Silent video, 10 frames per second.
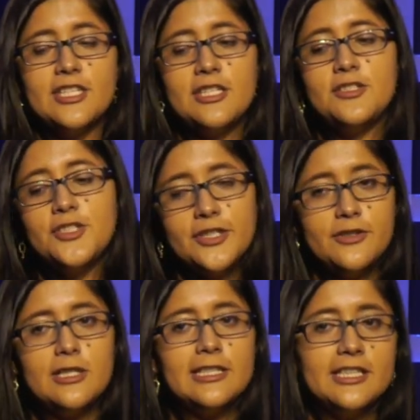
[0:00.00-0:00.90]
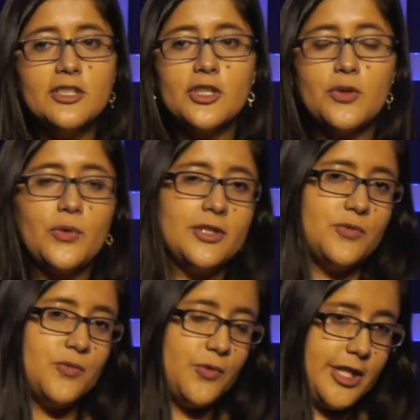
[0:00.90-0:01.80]
generally,
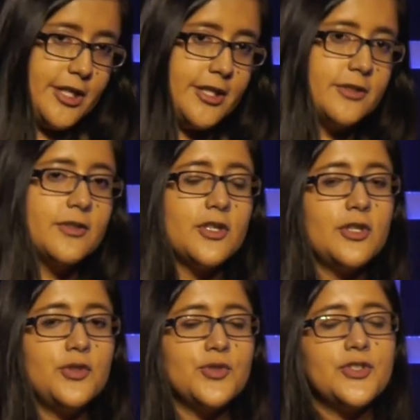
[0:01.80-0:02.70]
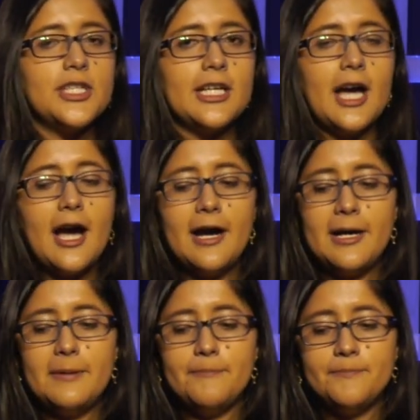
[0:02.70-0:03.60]
when we are using
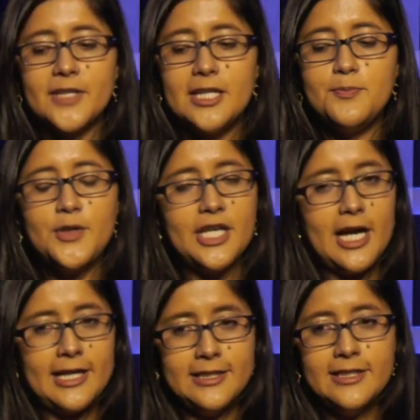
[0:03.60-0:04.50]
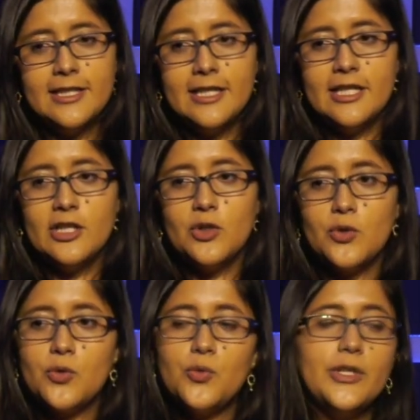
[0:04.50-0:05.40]
API,
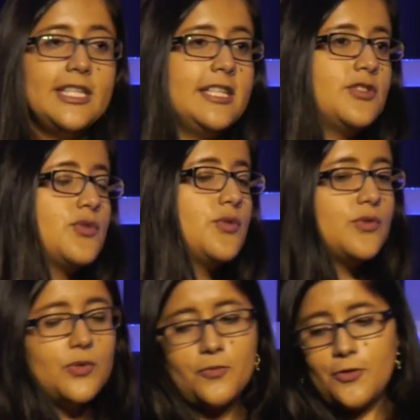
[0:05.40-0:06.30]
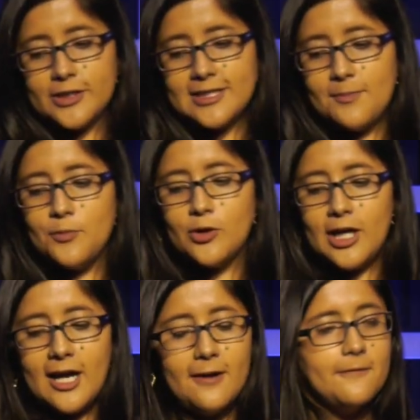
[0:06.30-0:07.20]
we need to, for example,
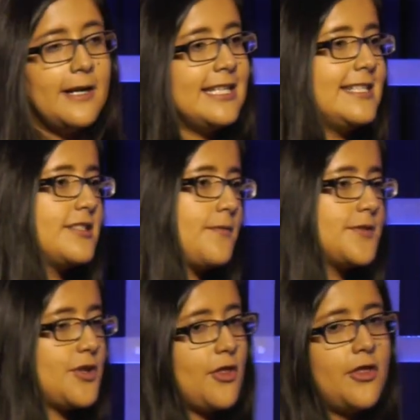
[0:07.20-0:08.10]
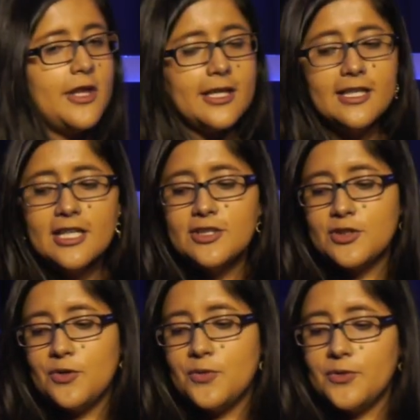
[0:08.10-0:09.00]
have a list of something.
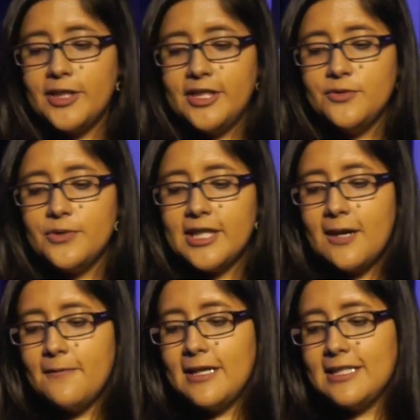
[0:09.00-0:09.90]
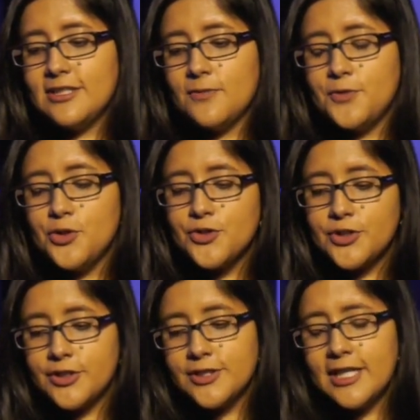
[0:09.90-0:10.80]
So here we have a list of
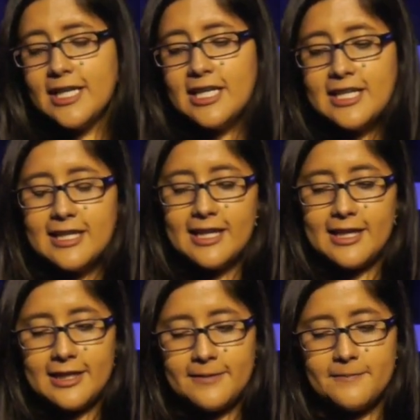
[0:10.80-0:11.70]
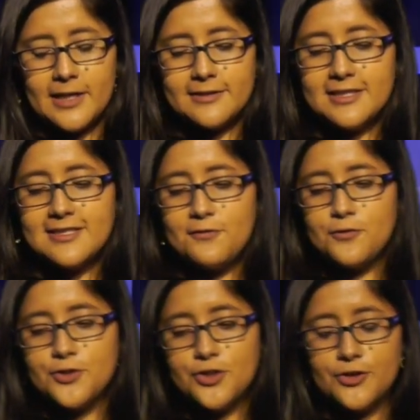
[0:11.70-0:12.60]
users, and it's a
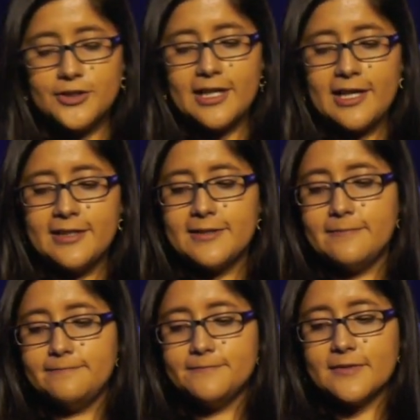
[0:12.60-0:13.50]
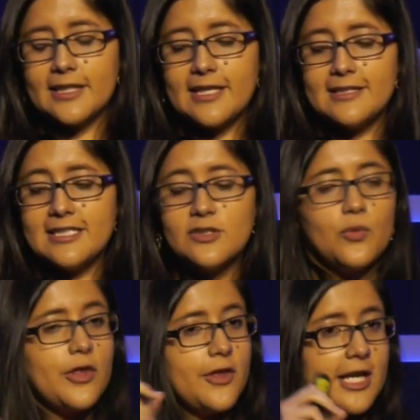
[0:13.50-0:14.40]
function that is
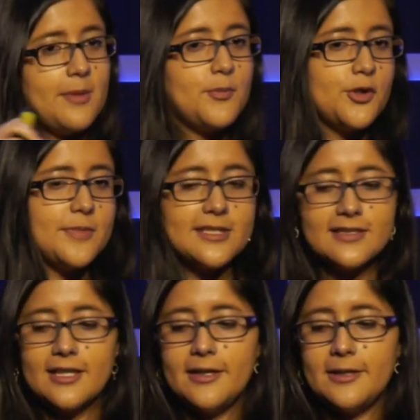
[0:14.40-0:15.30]
within a promise.